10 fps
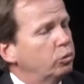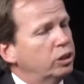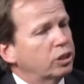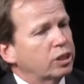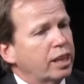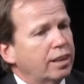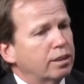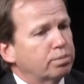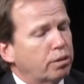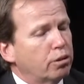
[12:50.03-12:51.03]
We just had
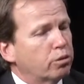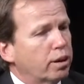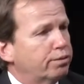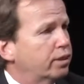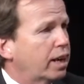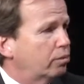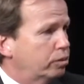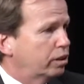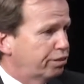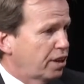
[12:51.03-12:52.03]
a program for
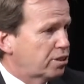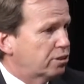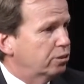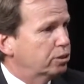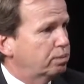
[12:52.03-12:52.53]
government officials,